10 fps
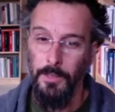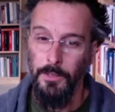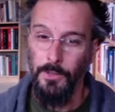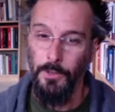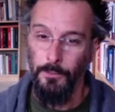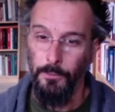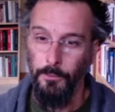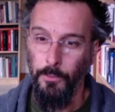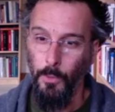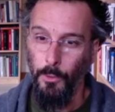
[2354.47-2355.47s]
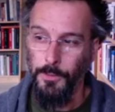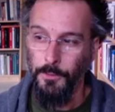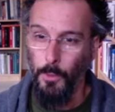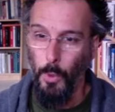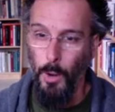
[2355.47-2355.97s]
certain forms
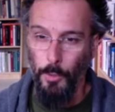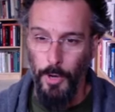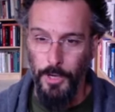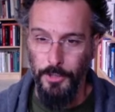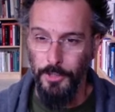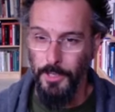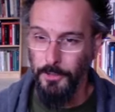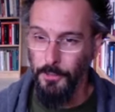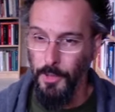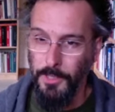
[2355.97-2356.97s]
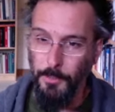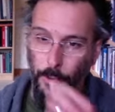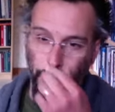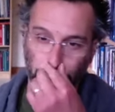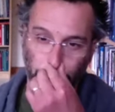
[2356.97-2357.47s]
of cooperation and
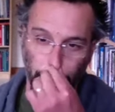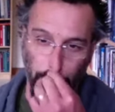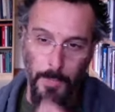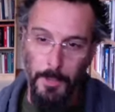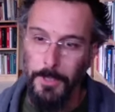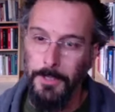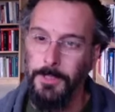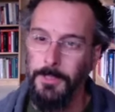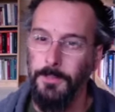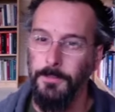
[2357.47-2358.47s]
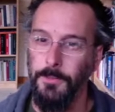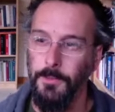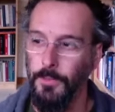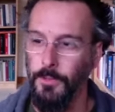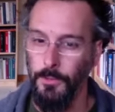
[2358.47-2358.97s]
transpersonal commitment
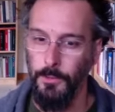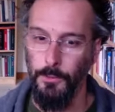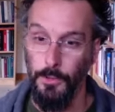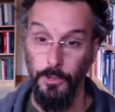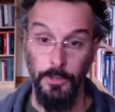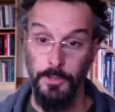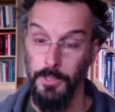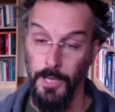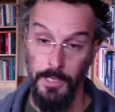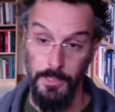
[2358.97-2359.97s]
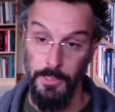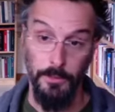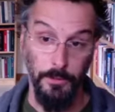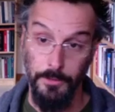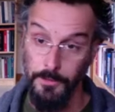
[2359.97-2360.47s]
to goods and
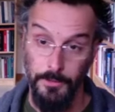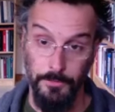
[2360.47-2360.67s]
ideals